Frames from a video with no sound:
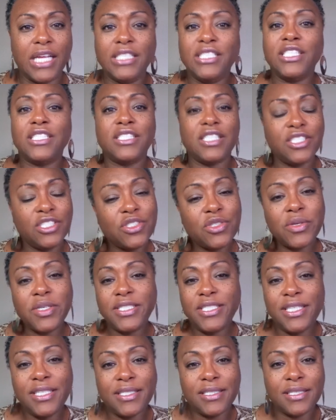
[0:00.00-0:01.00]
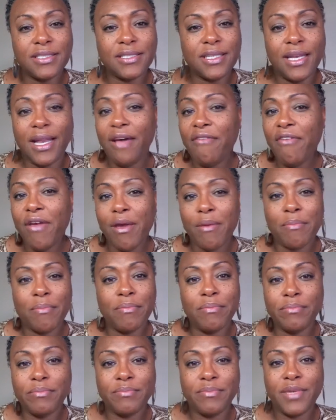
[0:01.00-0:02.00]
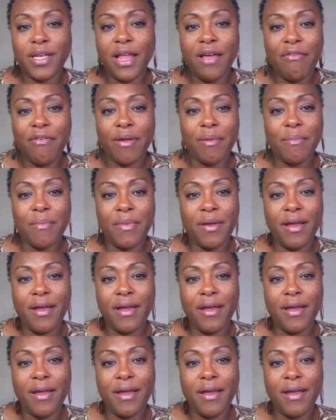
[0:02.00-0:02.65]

just enjoy Jesus. Love him. Love him.